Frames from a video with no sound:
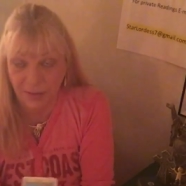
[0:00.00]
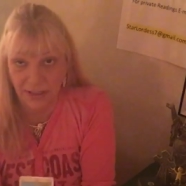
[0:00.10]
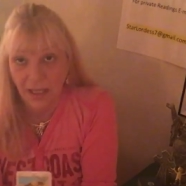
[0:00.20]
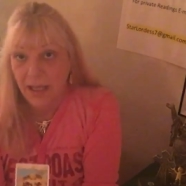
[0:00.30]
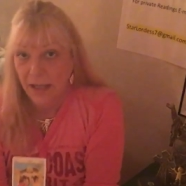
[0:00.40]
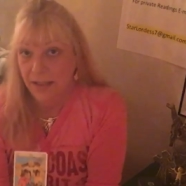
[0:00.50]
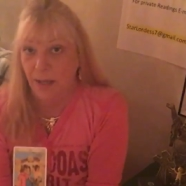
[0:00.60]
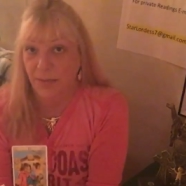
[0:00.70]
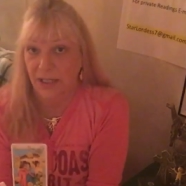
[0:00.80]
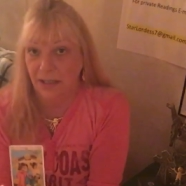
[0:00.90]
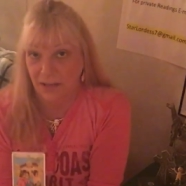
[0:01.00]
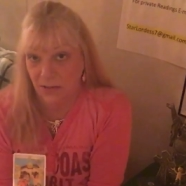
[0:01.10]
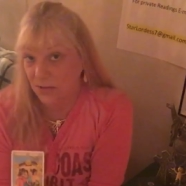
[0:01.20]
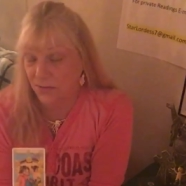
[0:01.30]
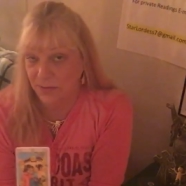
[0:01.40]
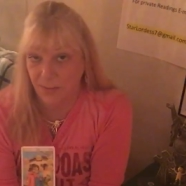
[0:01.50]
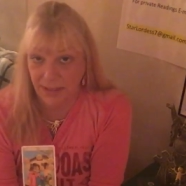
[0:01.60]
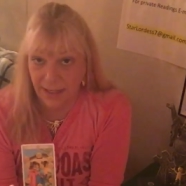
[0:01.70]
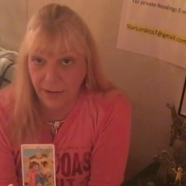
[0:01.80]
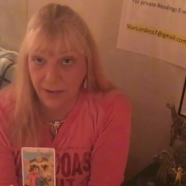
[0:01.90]
be coming into some
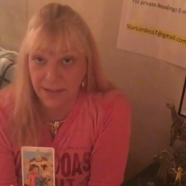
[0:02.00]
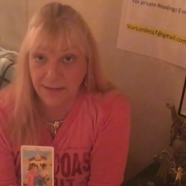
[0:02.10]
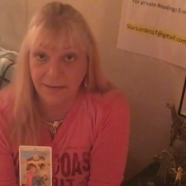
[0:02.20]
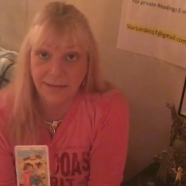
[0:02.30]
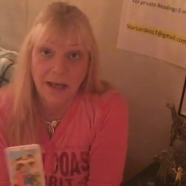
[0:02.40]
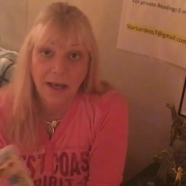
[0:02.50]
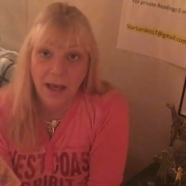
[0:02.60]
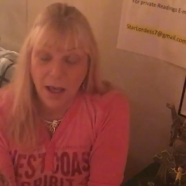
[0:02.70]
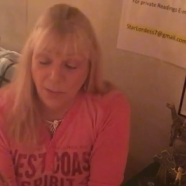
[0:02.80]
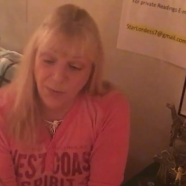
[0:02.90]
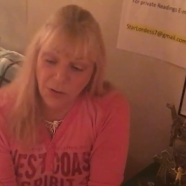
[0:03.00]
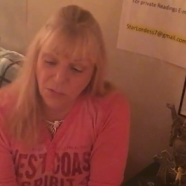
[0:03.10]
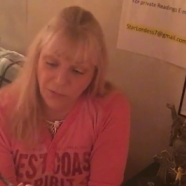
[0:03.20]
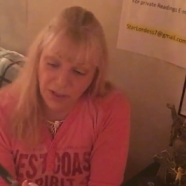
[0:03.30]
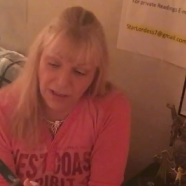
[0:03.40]
inheritance. beautiful